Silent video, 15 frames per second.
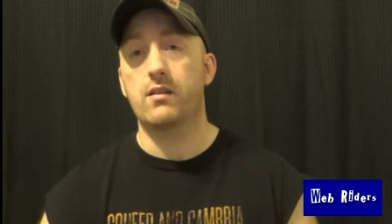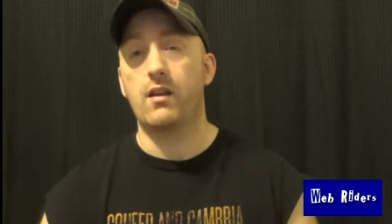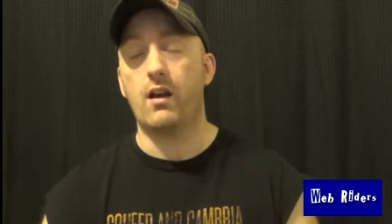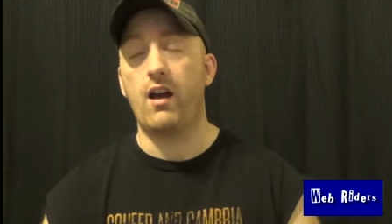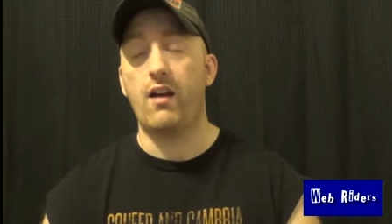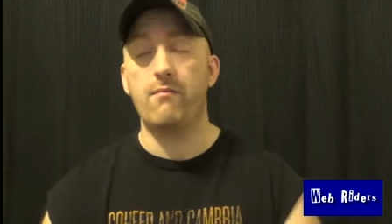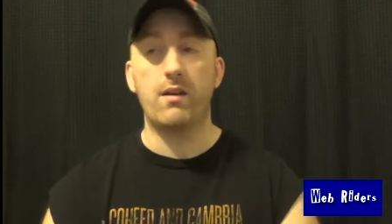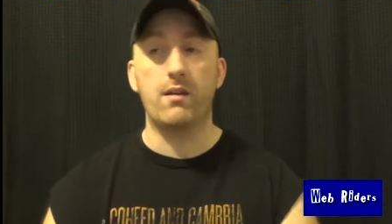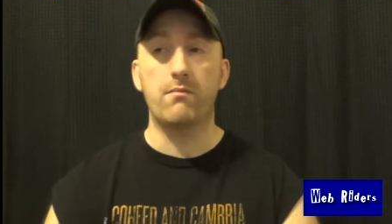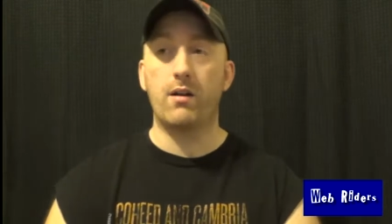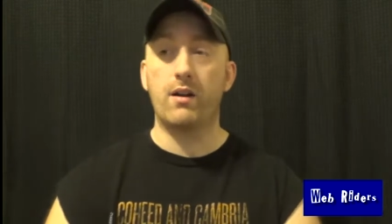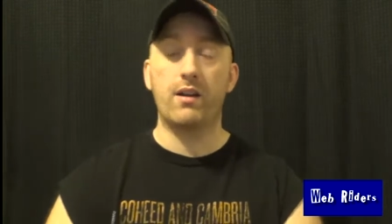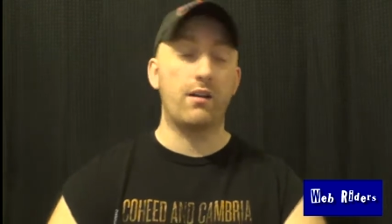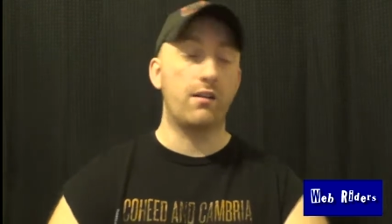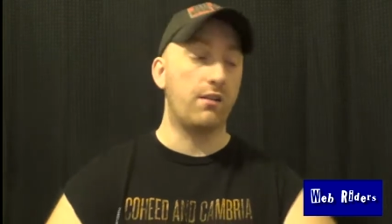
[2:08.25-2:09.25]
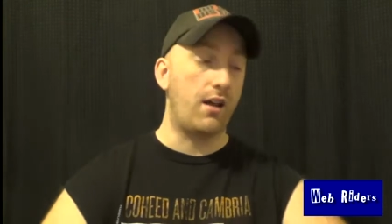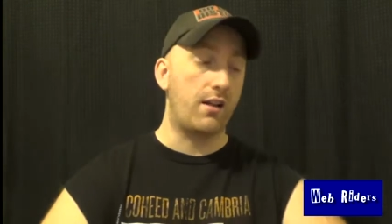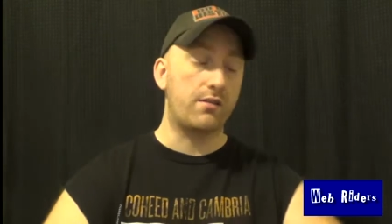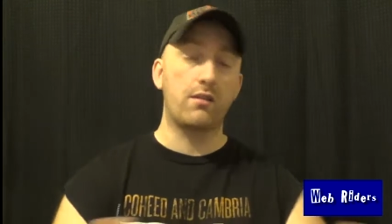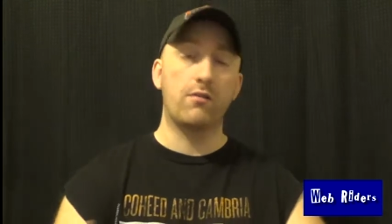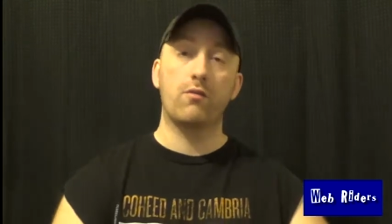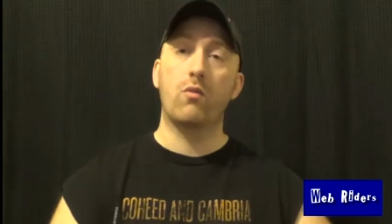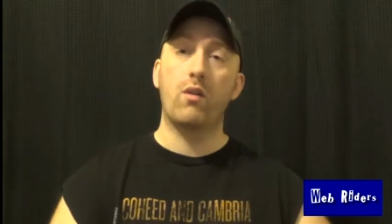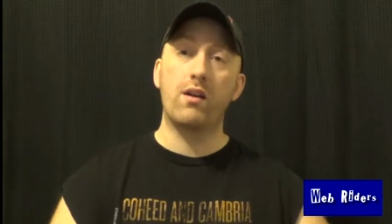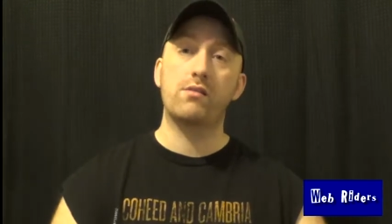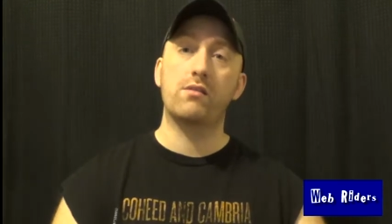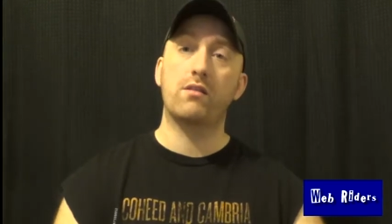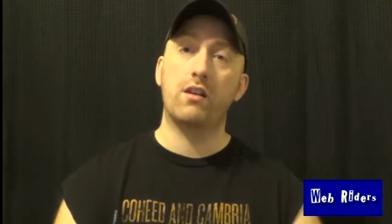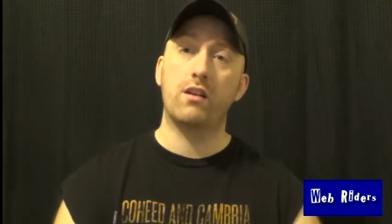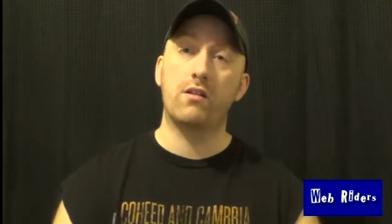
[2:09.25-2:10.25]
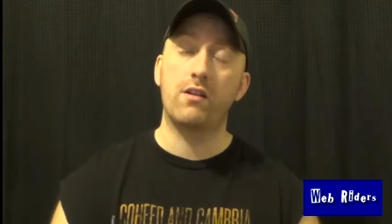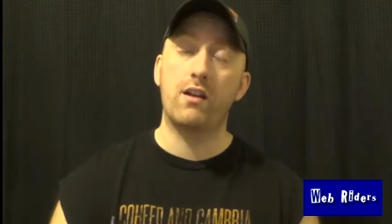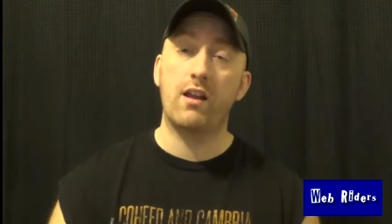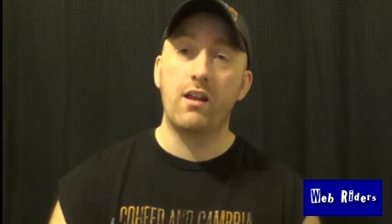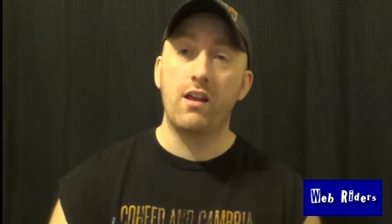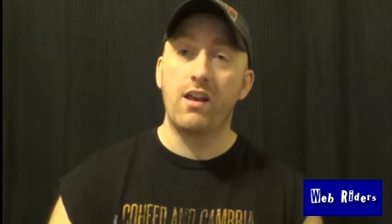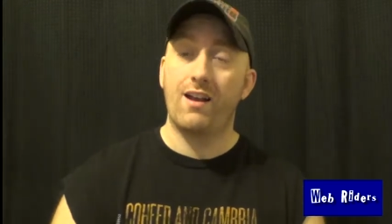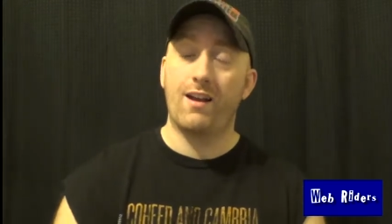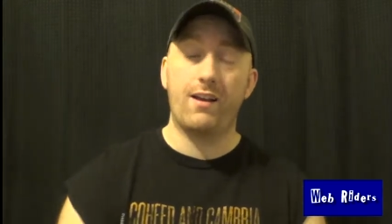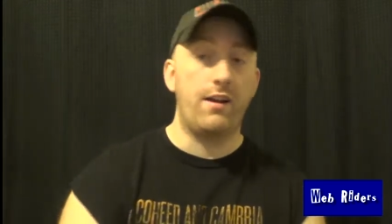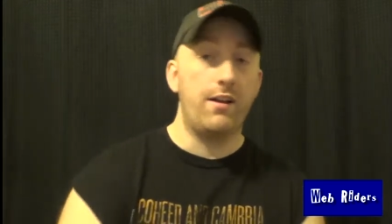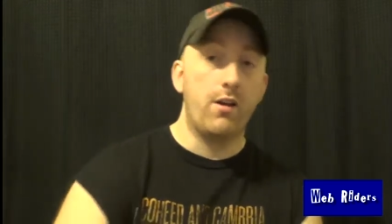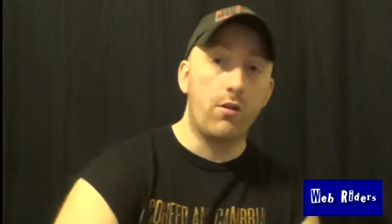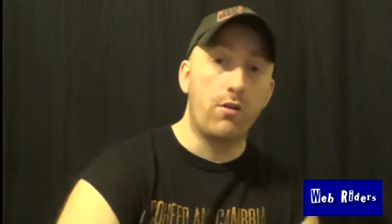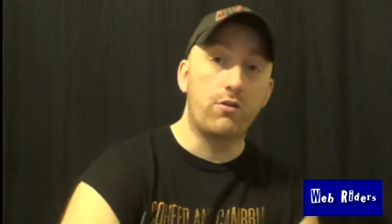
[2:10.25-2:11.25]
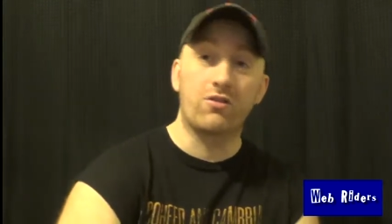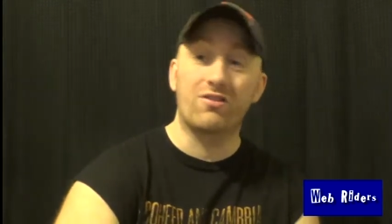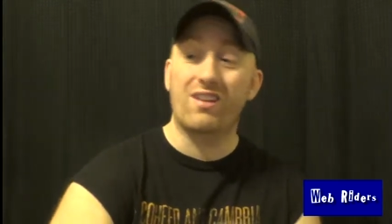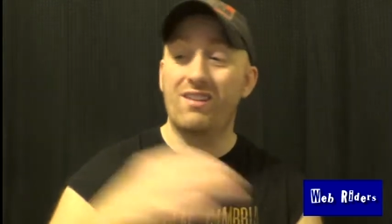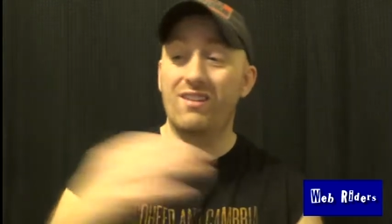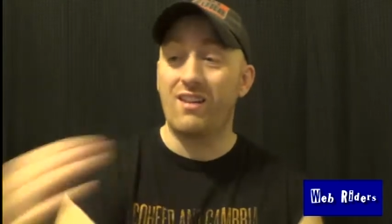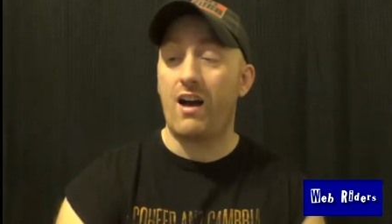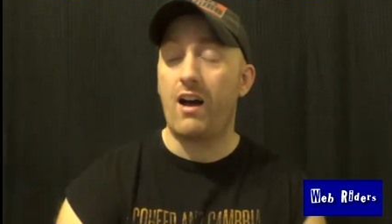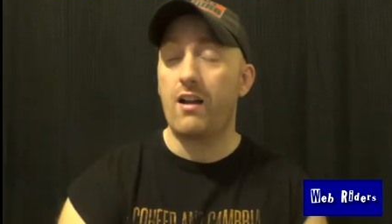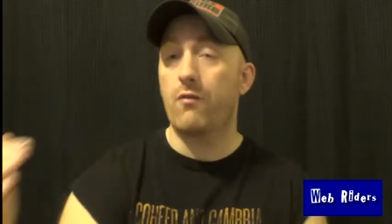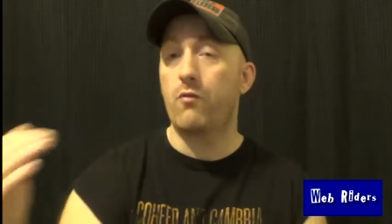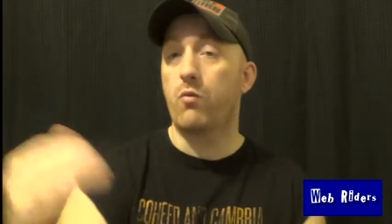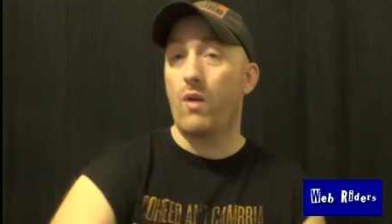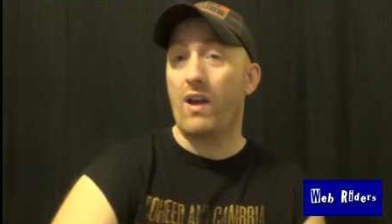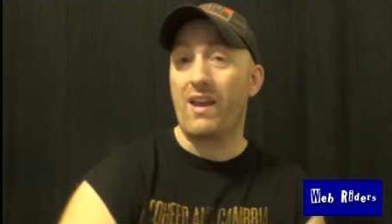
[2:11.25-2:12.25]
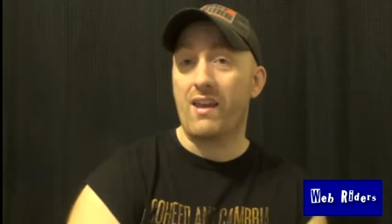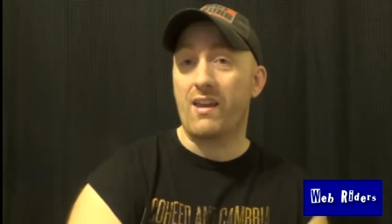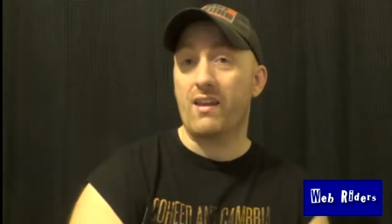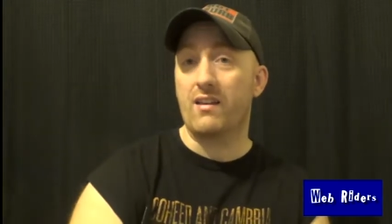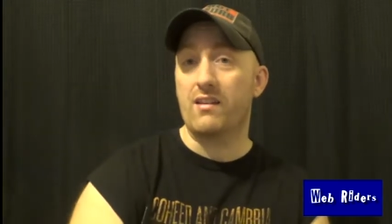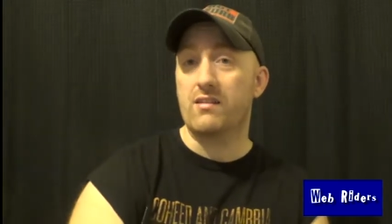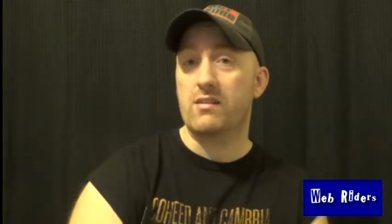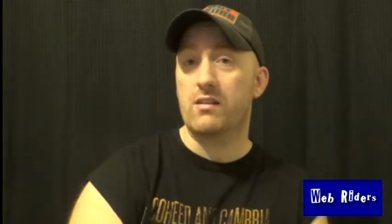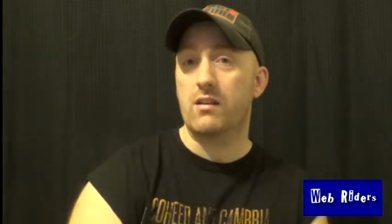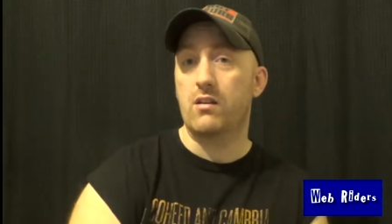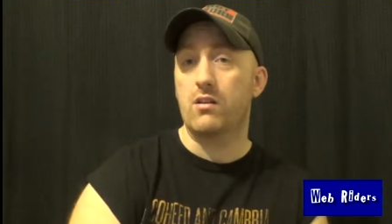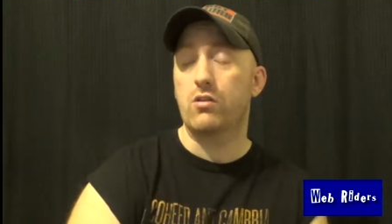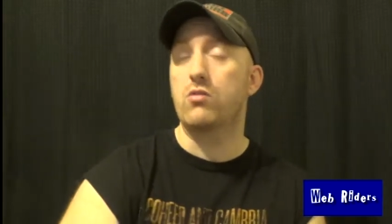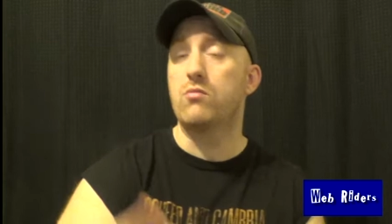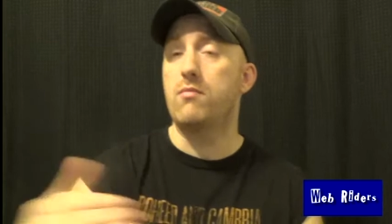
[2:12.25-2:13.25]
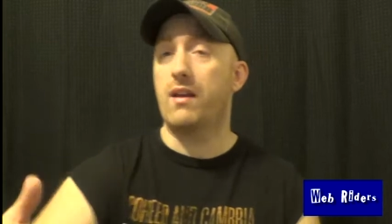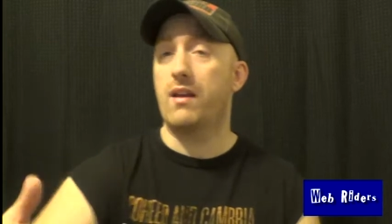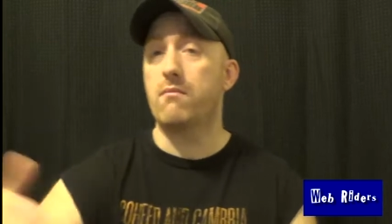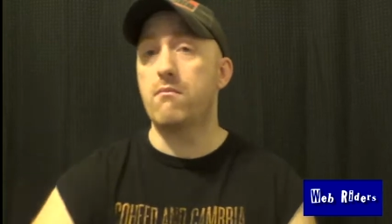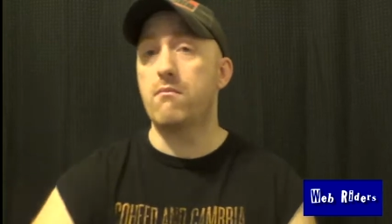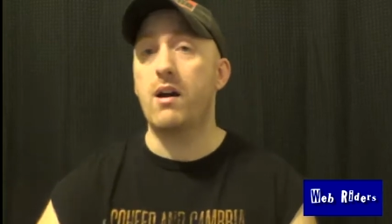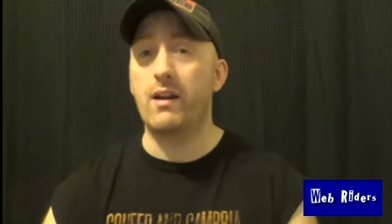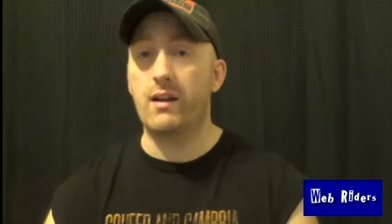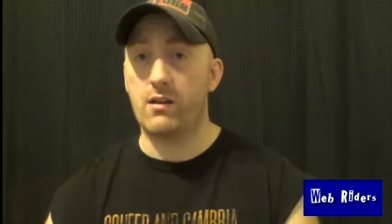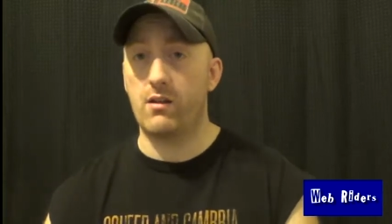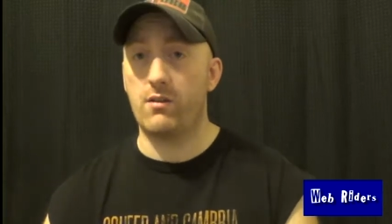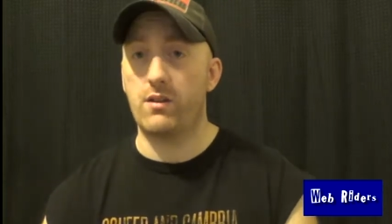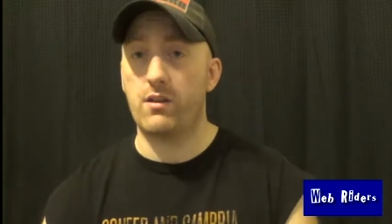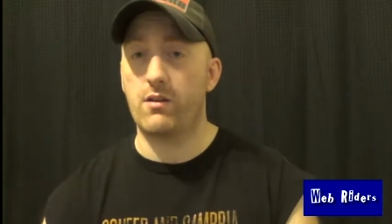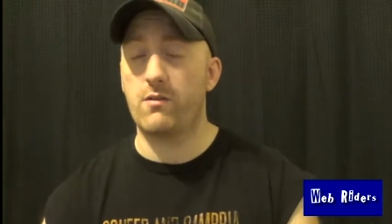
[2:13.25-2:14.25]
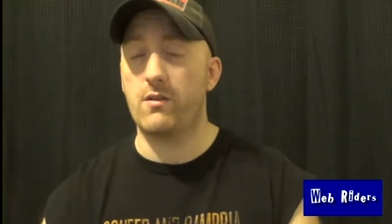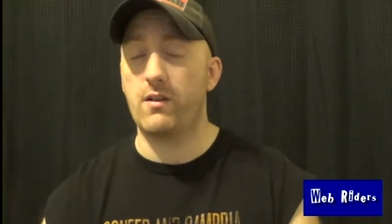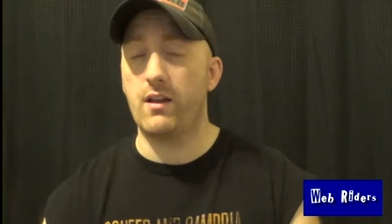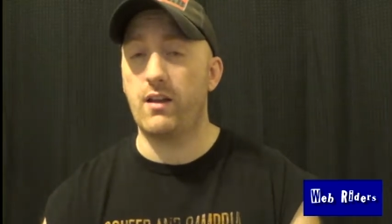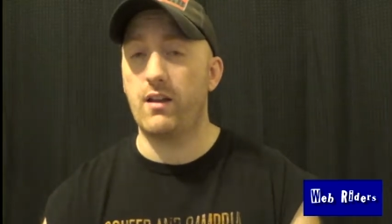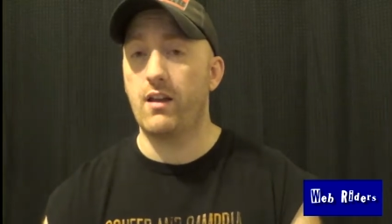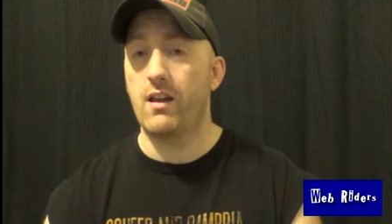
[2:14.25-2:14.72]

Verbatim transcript: Uh, I've made money in lots of different ways on the internet, and I know that there's a lot of ways to make money on the internet.